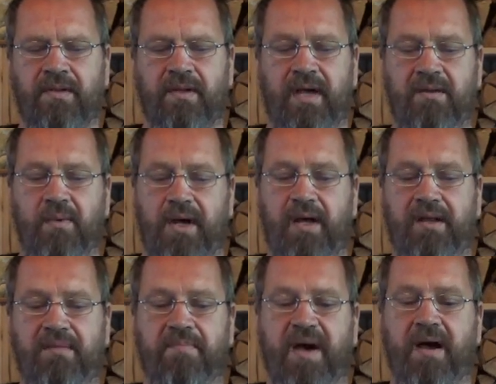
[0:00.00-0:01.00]
anyway,
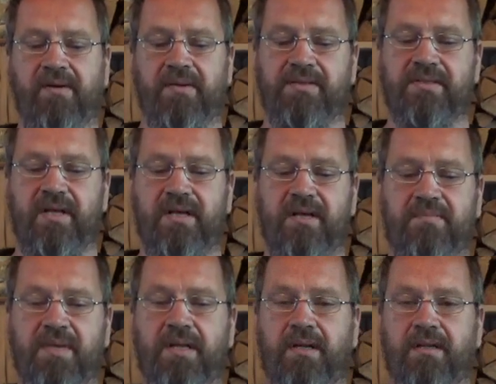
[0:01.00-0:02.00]
and the parents, they
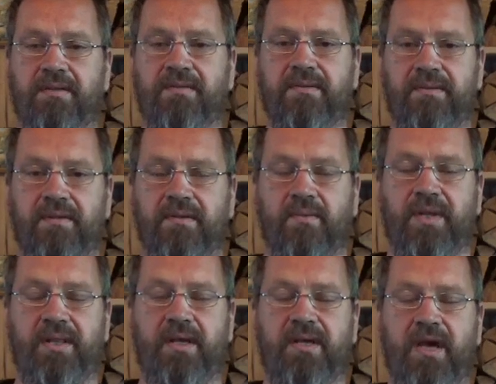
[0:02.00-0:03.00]
admit it. You know,
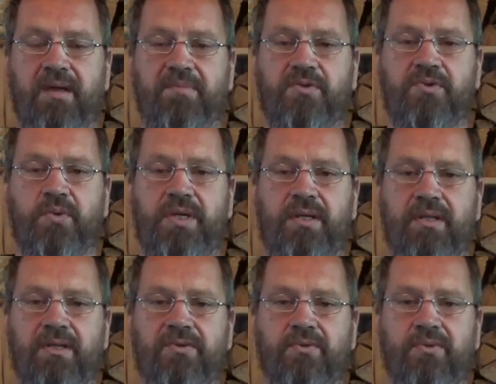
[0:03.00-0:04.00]
when they came to
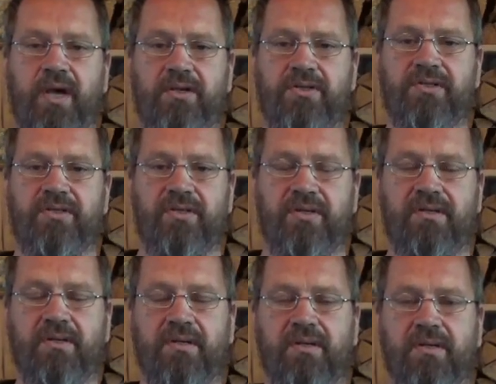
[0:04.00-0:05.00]
Sweden to register,
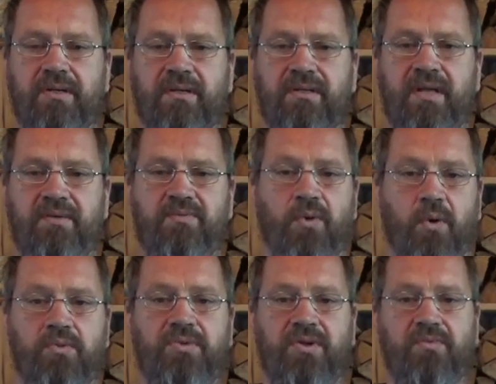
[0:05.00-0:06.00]
they
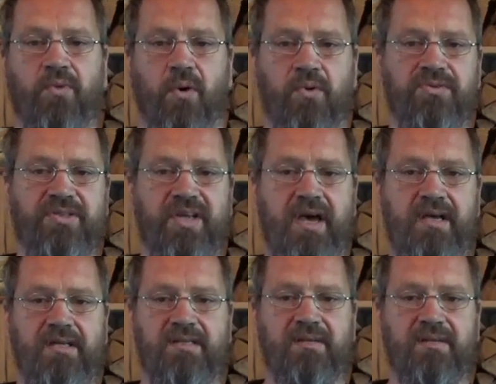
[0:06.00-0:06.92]
wrote the wrong date,